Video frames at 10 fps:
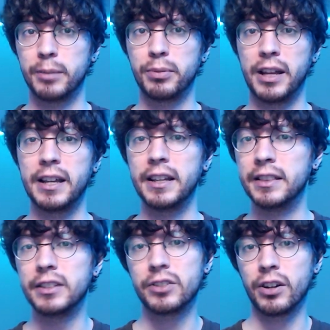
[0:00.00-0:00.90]
of play in
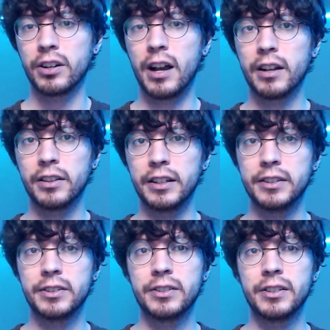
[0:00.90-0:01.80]
these Darkhawk
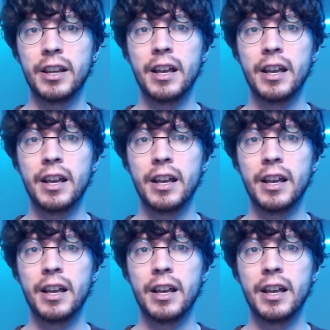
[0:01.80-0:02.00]
lists.